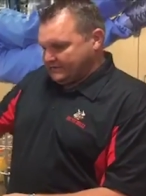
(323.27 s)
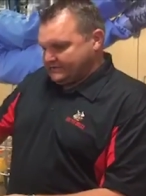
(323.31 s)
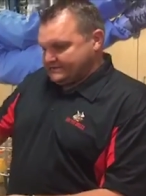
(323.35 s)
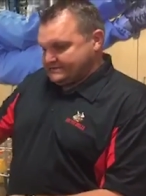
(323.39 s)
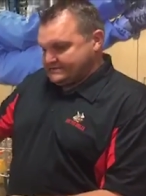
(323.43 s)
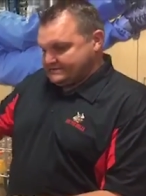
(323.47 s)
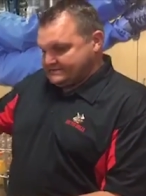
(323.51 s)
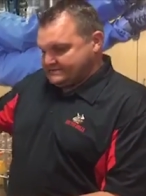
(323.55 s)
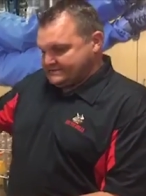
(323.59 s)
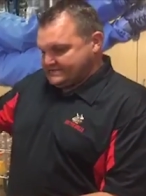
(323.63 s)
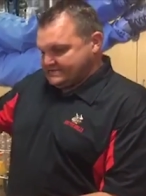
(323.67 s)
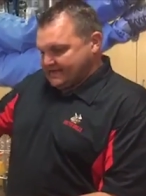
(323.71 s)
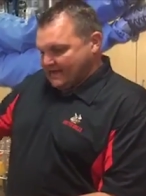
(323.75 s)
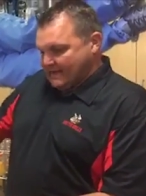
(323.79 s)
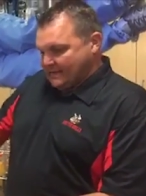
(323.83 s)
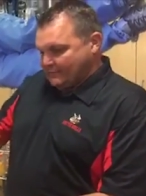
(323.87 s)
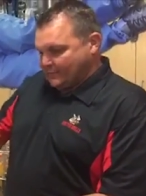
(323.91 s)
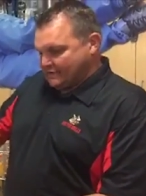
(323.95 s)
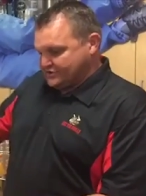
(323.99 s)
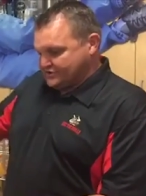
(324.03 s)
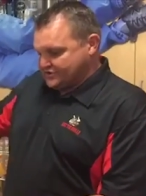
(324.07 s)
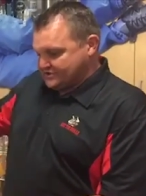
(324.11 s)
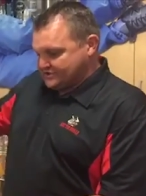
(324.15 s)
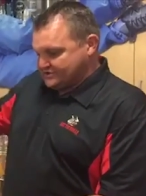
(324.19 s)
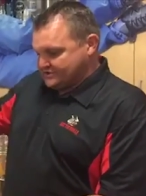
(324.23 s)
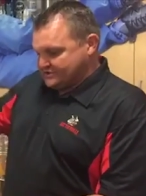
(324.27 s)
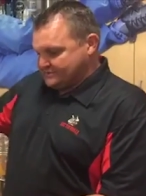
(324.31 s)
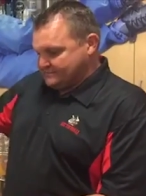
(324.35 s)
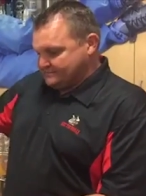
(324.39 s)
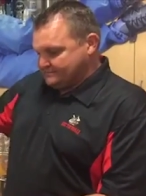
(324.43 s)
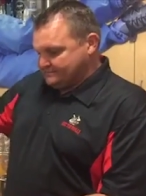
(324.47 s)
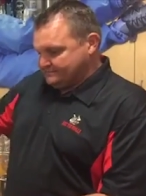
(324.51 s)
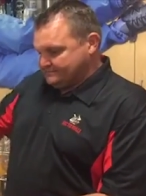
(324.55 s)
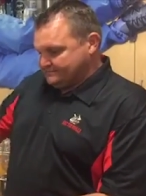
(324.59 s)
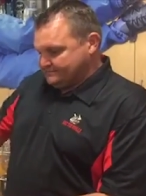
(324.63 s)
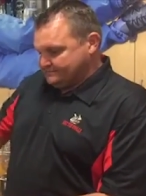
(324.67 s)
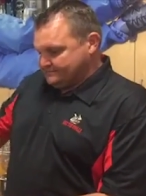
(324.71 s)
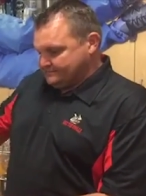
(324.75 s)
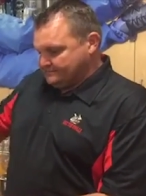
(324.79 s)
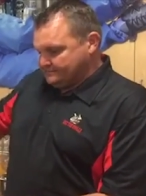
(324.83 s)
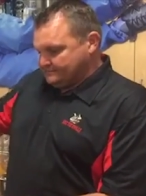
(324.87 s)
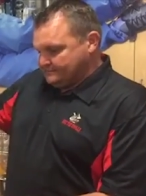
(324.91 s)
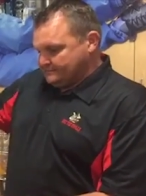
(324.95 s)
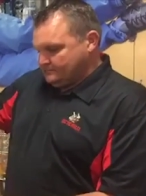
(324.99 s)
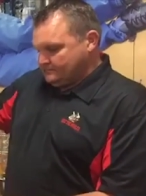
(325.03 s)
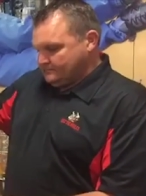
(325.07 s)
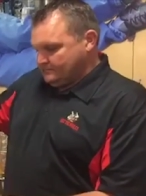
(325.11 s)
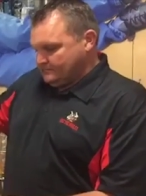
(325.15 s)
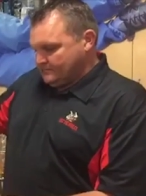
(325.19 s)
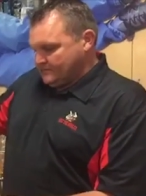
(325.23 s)
uh, sandwiches.
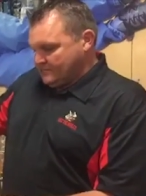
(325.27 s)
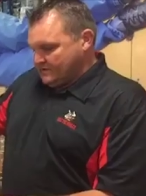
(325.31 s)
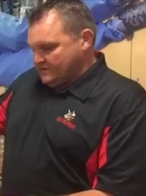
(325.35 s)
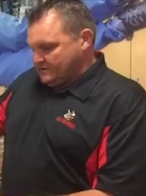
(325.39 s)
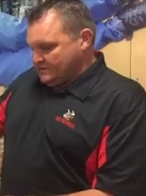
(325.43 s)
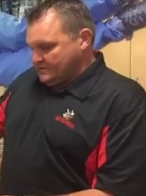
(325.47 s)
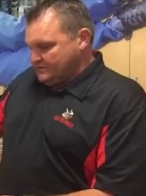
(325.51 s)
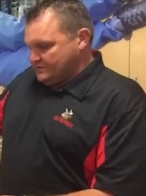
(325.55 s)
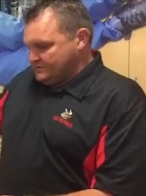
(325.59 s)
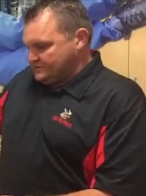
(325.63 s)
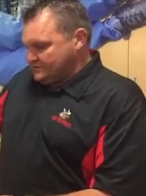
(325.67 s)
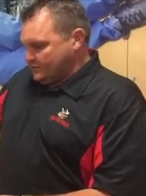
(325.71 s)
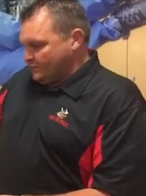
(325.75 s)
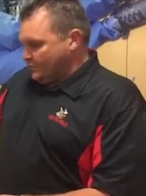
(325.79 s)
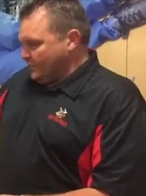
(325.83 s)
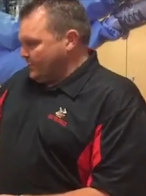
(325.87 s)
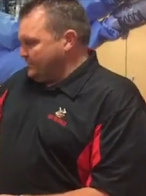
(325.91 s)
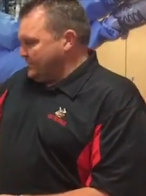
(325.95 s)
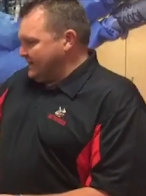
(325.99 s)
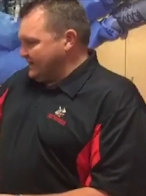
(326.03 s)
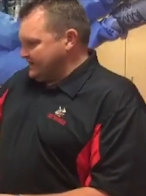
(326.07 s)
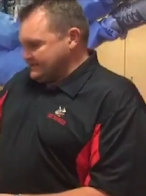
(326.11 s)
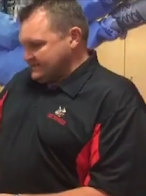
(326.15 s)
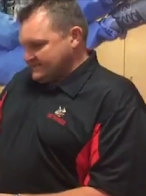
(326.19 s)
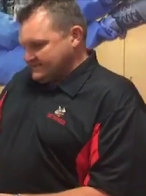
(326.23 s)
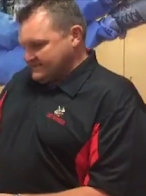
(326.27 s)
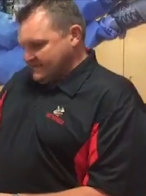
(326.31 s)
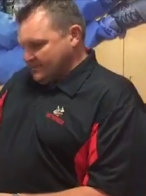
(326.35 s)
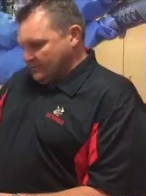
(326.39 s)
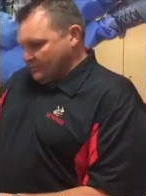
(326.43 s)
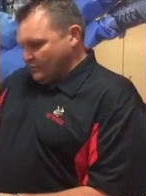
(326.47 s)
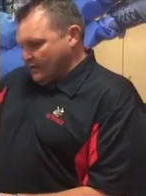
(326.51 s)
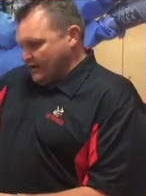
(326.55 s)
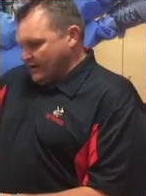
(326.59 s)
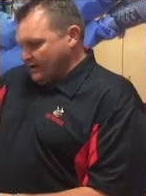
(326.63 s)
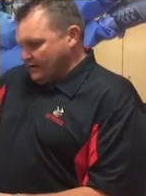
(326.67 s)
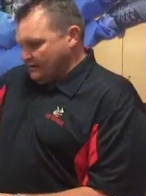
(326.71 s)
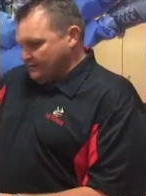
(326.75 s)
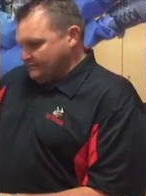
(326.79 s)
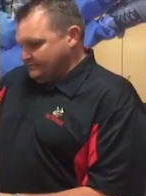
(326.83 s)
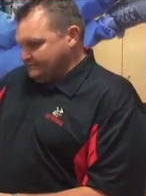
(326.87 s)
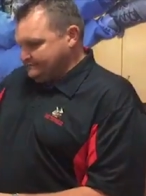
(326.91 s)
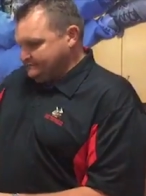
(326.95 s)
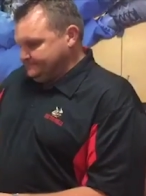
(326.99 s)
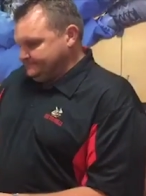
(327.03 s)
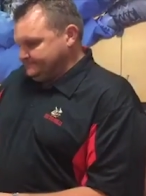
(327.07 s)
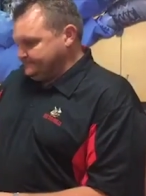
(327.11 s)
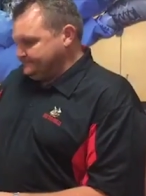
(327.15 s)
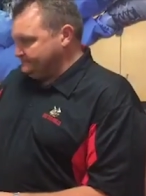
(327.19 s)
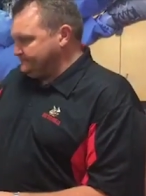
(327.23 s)
So we're gonna mix this up
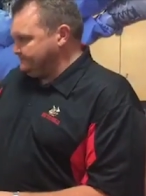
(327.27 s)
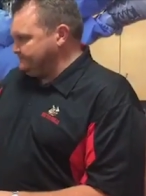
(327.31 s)
well.